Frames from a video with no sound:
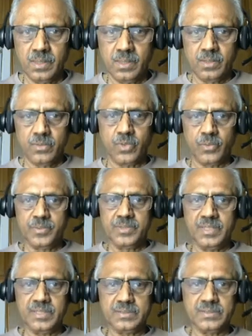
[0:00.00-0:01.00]
So with
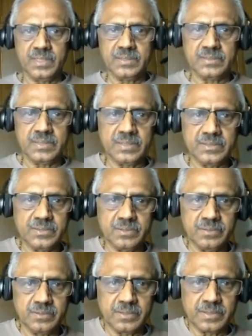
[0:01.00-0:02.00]
these three things,
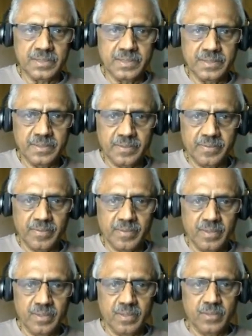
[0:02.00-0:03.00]
okay.
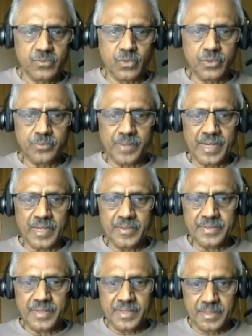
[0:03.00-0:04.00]
So if I have
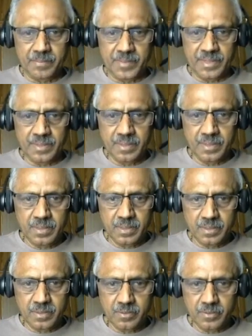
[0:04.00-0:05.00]
any
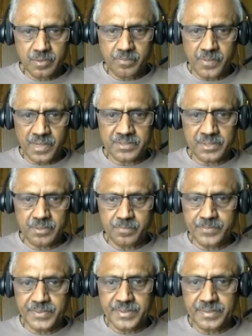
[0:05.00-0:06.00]
a function
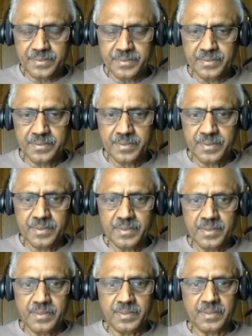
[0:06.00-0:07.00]
p,
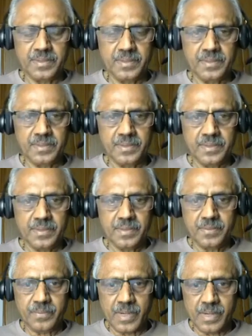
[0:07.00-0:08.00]
okay,
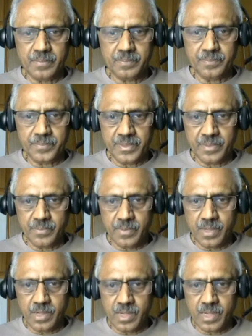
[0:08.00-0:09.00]
from p of
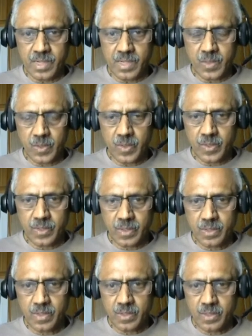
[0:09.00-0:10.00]
r
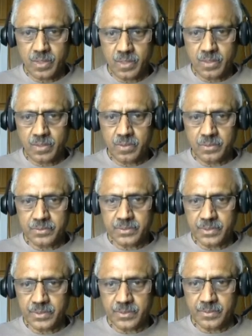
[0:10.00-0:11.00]
to
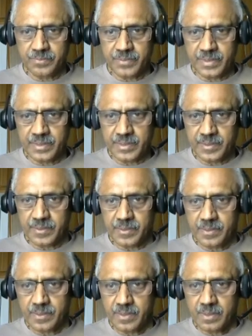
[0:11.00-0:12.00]
0 infinity,
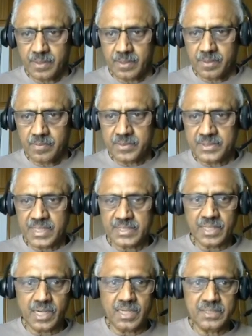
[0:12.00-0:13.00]
which has
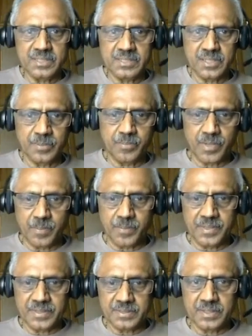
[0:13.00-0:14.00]
all these three
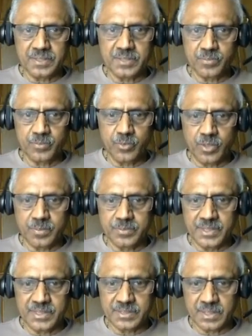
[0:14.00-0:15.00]
properties, that is mu of
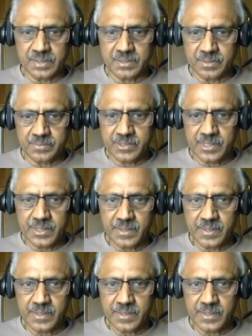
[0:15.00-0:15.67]
j is length of j,